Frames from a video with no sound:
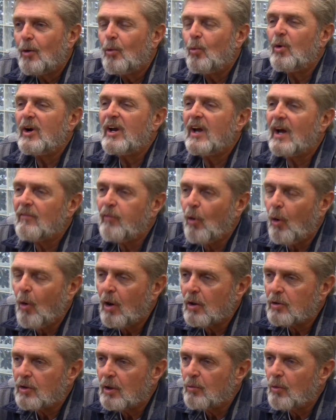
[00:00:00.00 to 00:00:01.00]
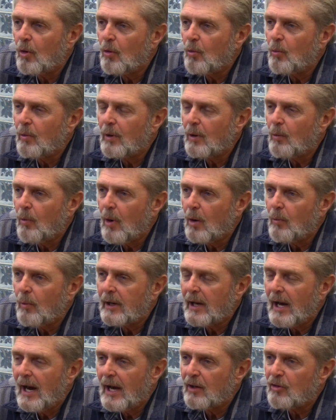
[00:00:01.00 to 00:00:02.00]
we have all the what
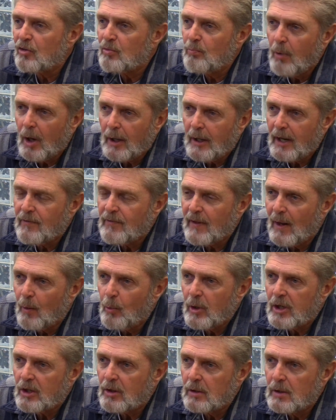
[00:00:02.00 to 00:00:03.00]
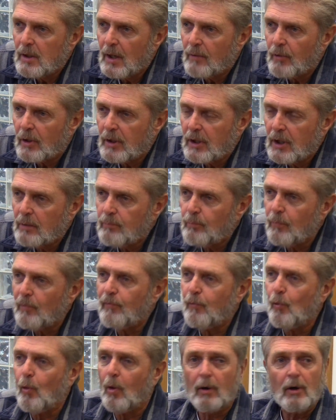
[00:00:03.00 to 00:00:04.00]
we got is money that we could never get
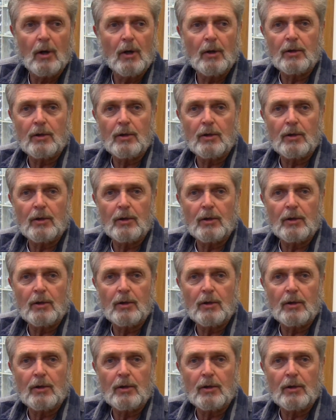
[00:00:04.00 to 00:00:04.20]
before.